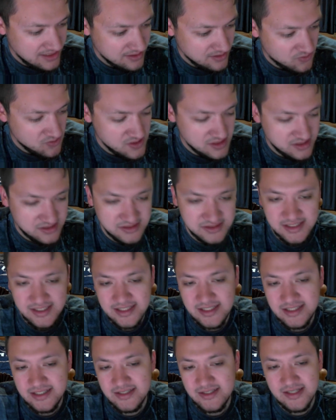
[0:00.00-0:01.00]

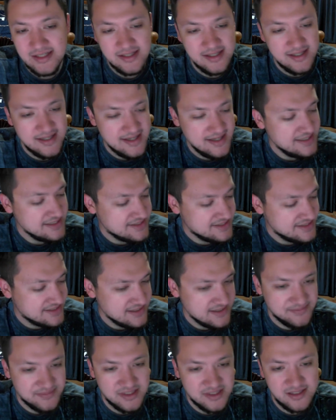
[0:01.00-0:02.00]
quickly has
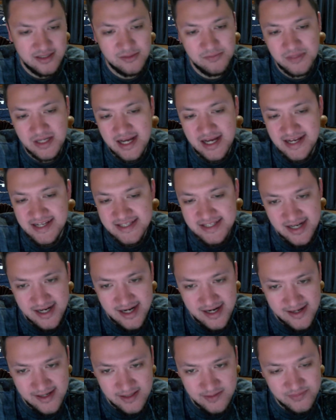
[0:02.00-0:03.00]
stepped up at
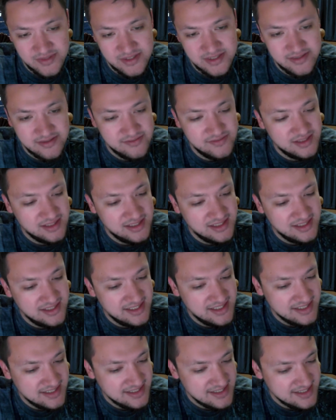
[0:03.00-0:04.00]
times
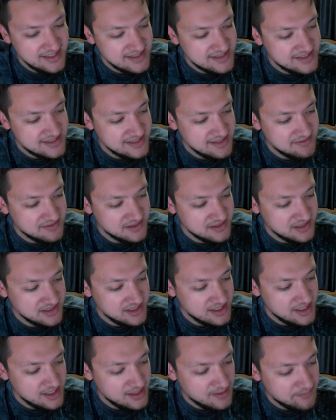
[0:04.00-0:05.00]
this
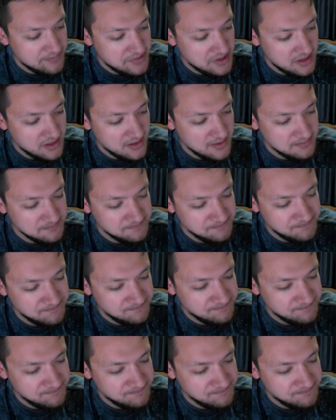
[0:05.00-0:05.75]
season. But